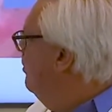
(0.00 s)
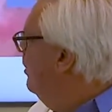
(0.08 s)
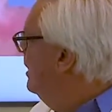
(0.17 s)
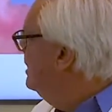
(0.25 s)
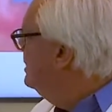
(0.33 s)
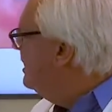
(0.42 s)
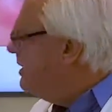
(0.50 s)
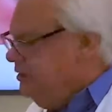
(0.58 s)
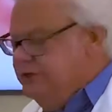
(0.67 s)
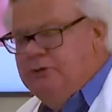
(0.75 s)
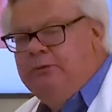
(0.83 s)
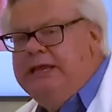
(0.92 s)
Wanted to tell
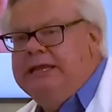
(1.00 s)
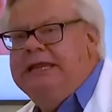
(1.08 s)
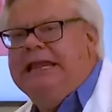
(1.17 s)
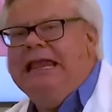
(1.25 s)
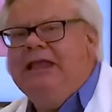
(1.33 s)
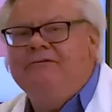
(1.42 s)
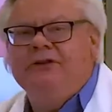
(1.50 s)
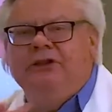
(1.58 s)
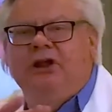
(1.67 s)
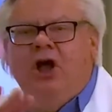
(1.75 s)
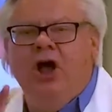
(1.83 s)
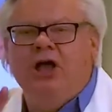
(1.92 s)
you that we could even
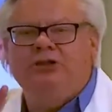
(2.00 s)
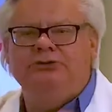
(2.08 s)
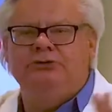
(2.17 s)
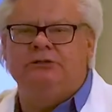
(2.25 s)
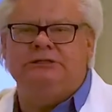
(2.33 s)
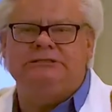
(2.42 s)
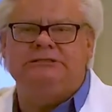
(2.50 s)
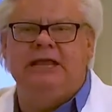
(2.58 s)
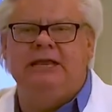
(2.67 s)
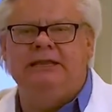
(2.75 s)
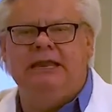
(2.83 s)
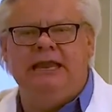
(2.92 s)
contour this
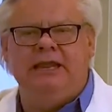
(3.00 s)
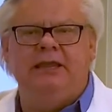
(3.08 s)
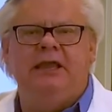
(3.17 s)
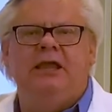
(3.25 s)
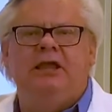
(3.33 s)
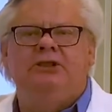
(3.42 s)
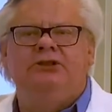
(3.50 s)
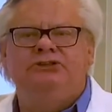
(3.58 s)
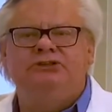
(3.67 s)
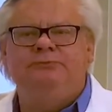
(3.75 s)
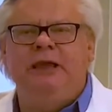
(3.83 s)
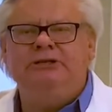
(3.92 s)
technique to
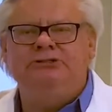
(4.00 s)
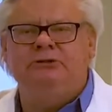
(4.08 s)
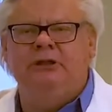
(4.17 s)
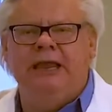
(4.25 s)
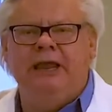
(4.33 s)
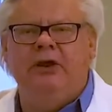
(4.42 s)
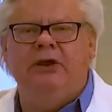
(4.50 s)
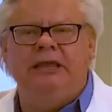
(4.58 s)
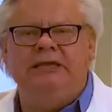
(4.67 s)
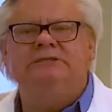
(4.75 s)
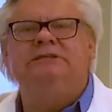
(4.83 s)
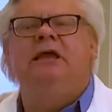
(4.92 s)
special
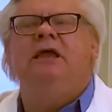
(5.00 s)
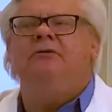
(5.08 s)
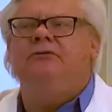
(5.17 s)
areas.